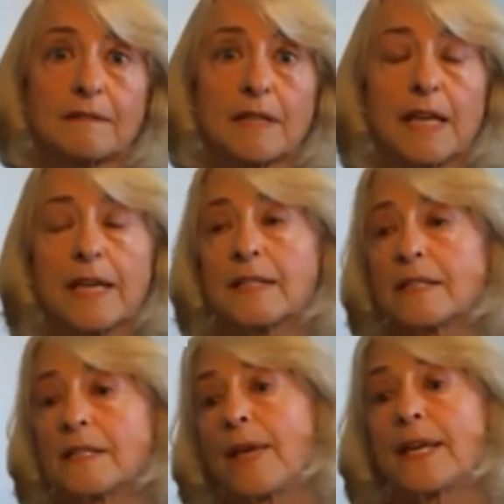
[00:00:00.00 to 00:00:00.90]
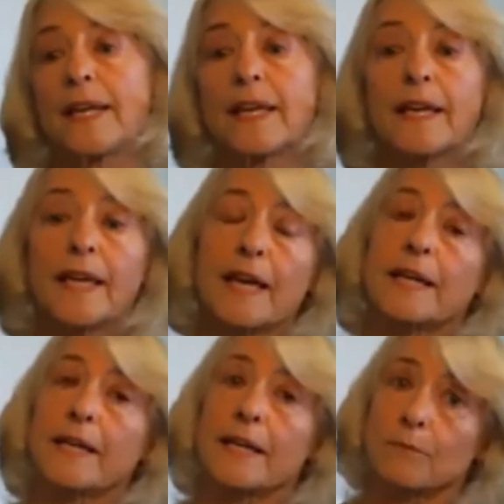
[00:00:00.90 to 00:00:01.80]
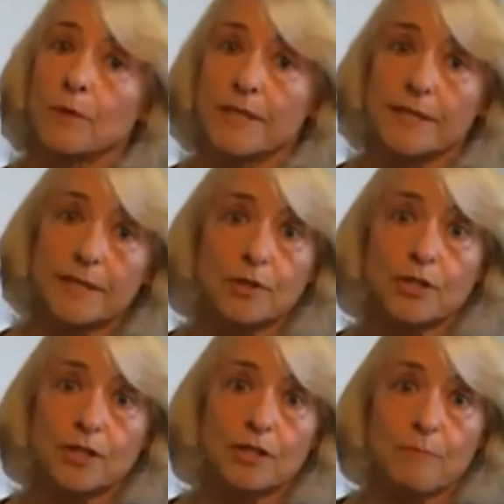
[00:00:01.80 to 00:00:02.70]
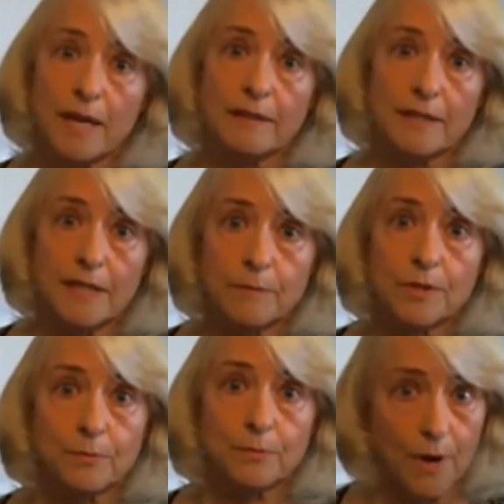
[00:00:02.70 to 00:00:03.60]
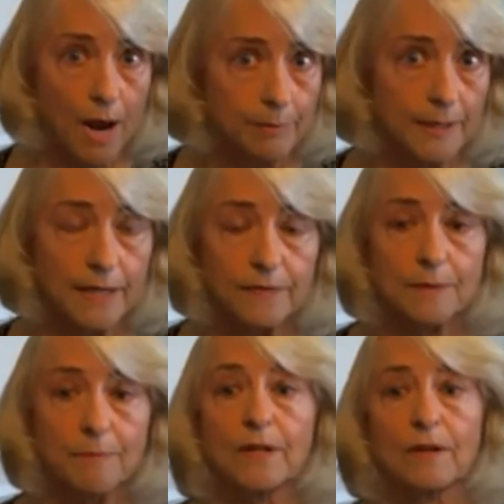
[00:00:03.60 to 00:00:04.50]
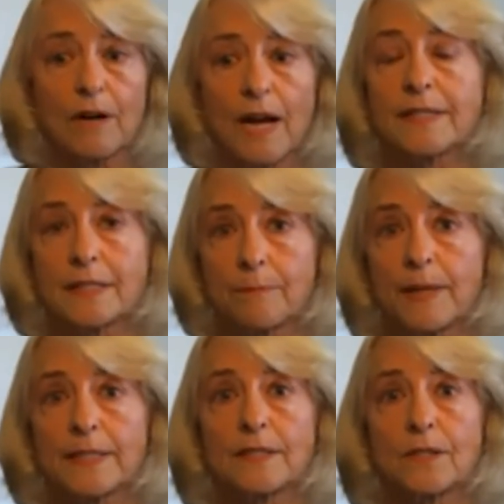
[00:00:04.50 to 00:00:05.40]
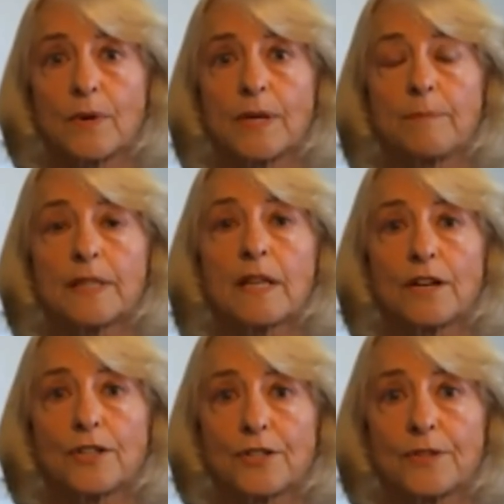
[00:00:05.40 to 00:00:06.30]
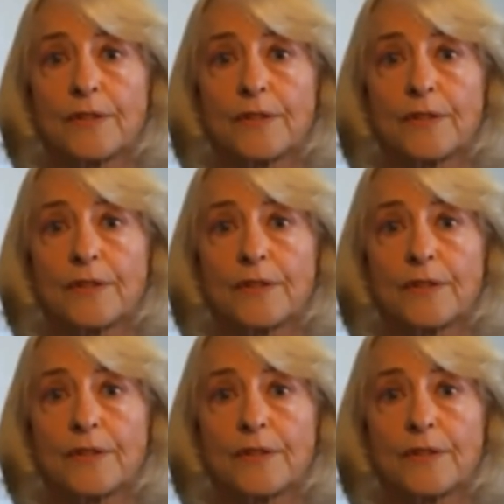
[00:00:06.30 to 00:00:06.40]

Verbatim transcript: And depending again on what assumptions you make, the number's probably even bigger. I suspect it's quite a bit larger